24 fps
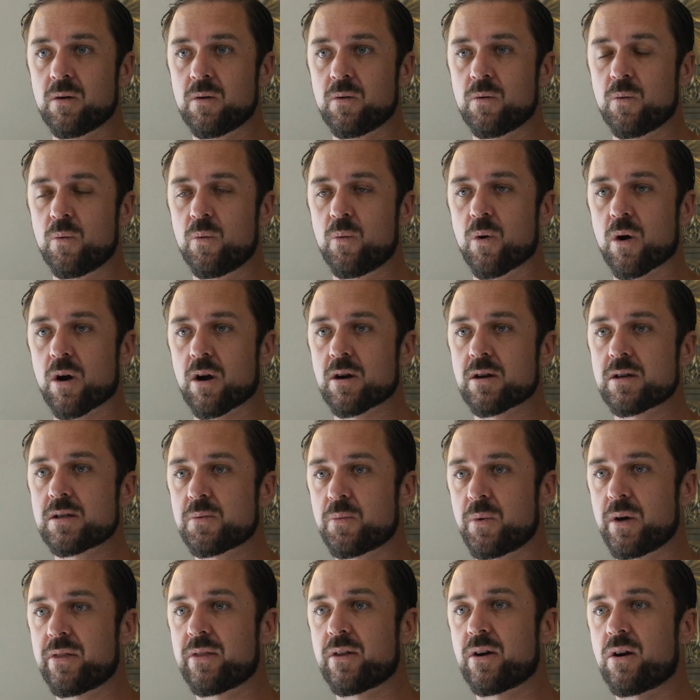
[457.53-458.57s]
works
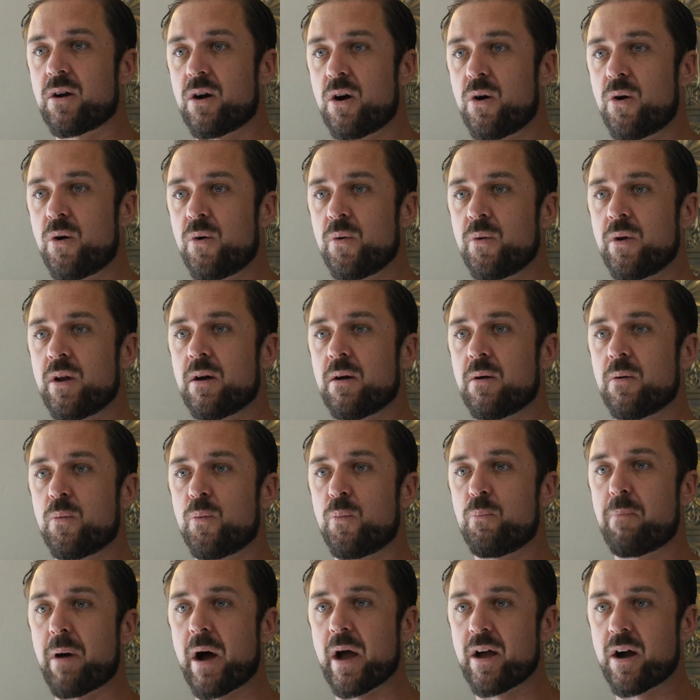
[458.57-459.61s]
with their own
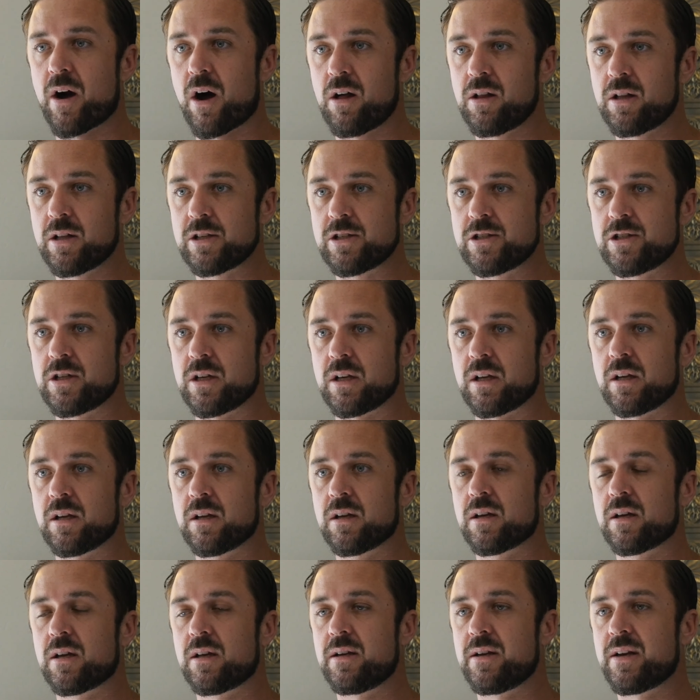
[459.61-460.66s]
biology
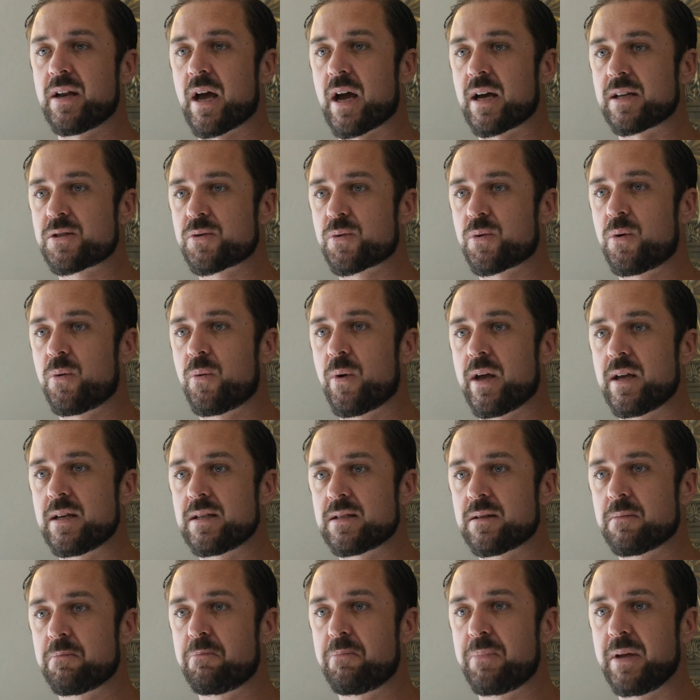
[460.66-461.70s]
and natural ways
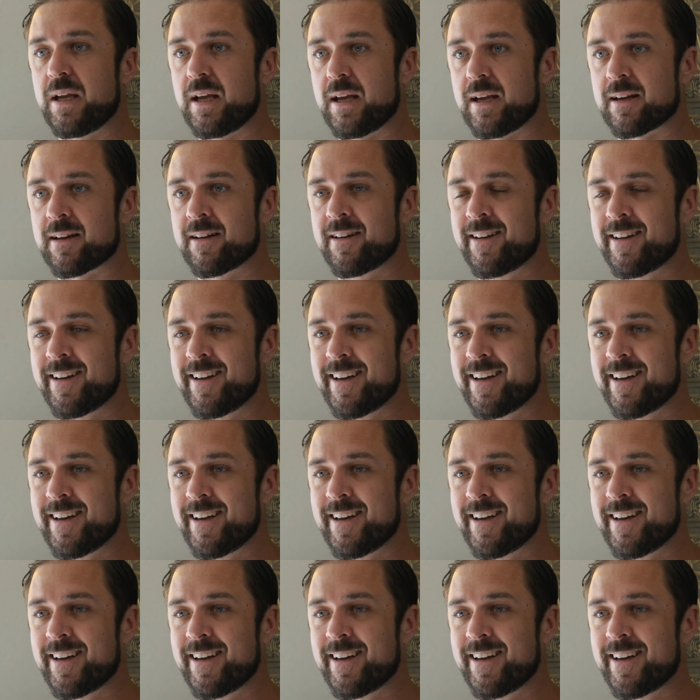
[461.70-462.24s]
of being,